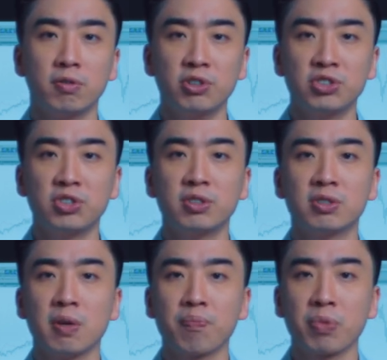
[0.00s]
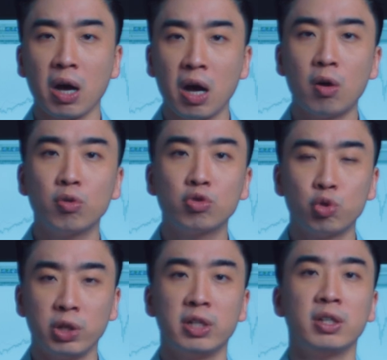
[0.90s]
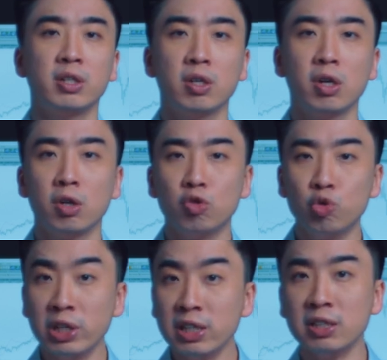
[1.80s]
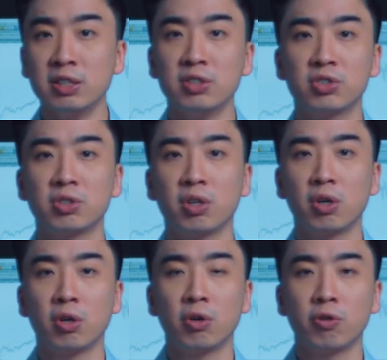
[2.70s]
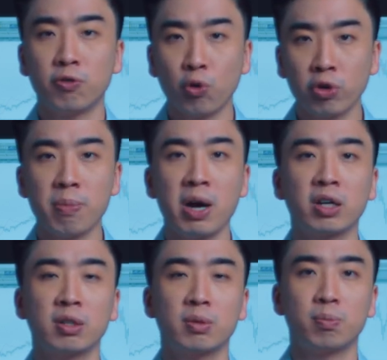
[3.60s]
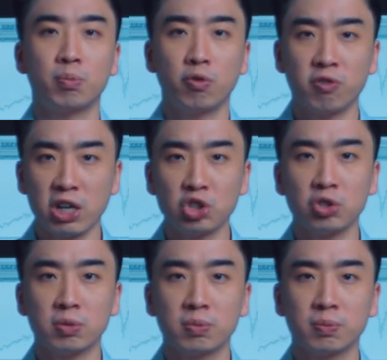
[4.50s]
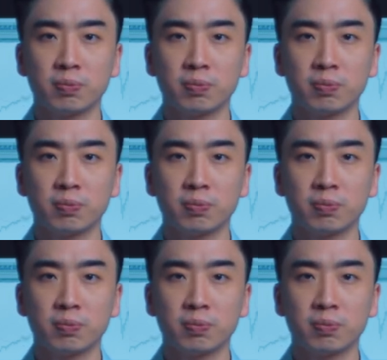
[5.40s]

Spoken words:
versus how trading really is for the market professional.